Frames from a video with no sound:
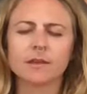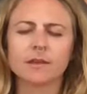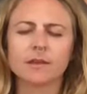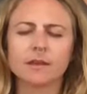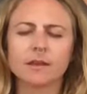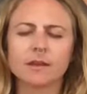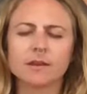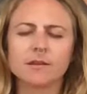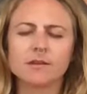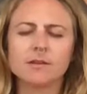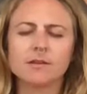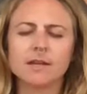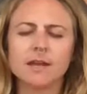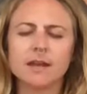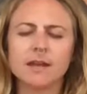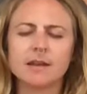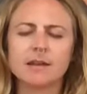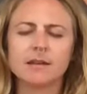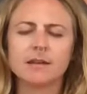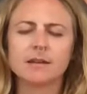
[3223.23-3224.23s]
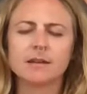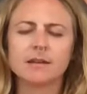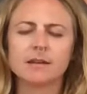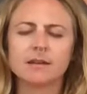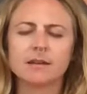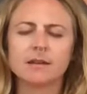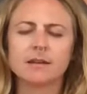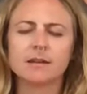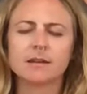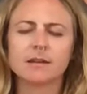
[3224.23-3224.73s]
and you take
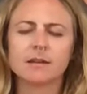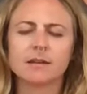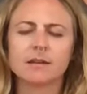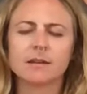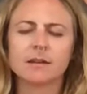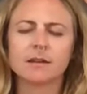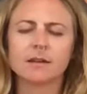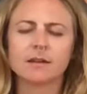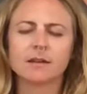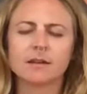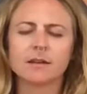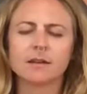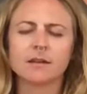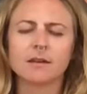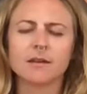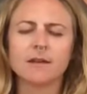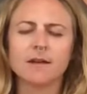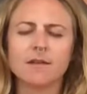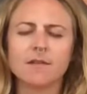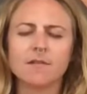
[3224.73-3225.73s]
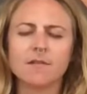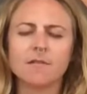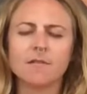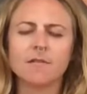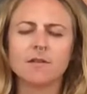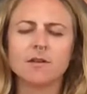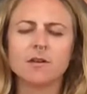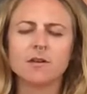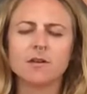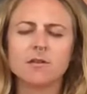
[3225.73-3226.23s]
a
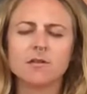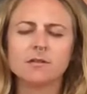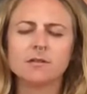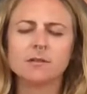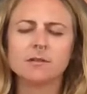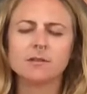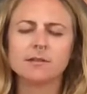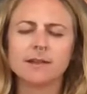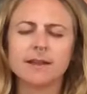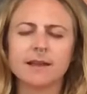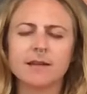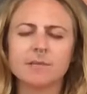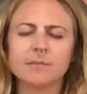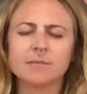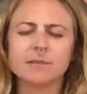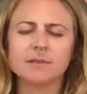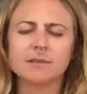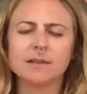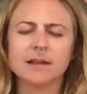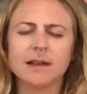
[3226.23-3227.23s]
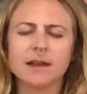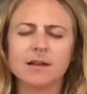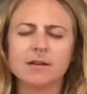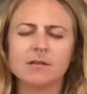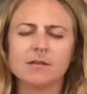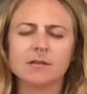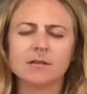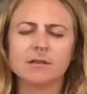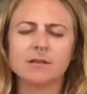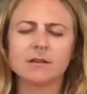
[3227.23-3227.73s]
few steps
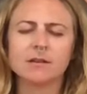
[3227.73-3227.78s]
down